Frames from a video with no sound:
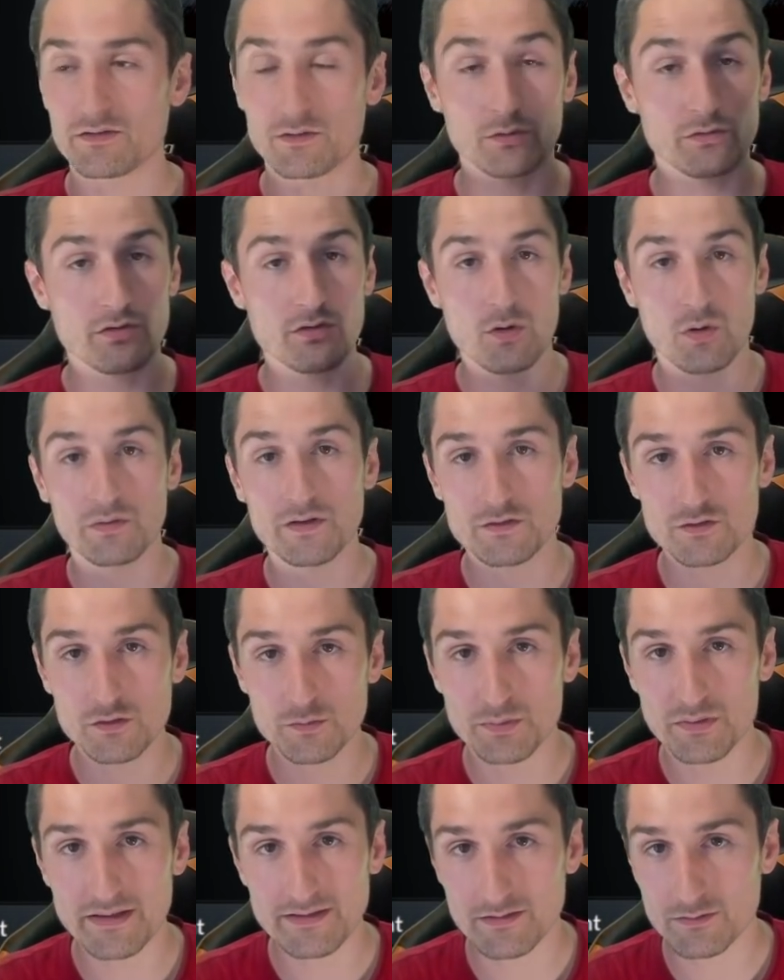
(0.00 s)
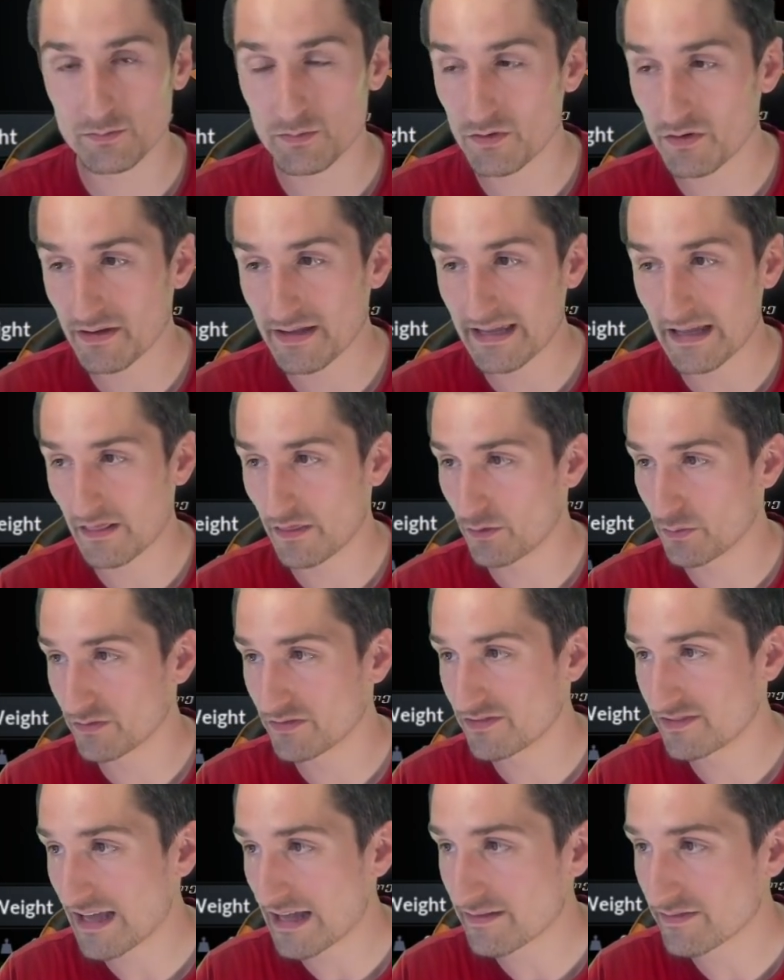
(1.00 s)
Those are the only 2 places where you can get those
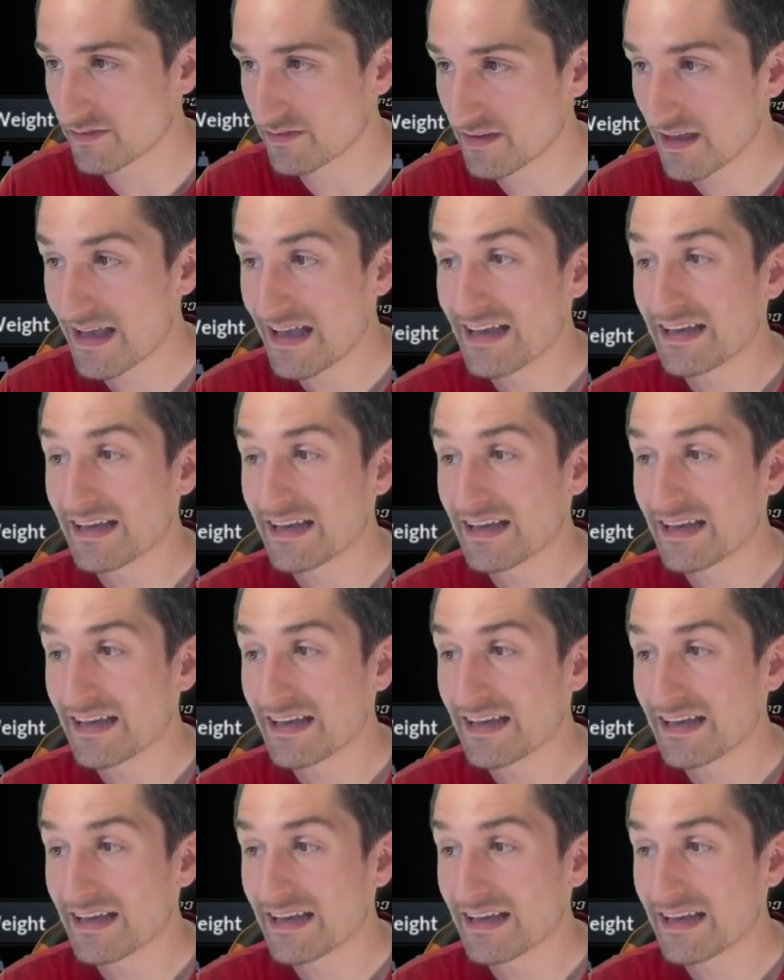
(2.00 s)
sets.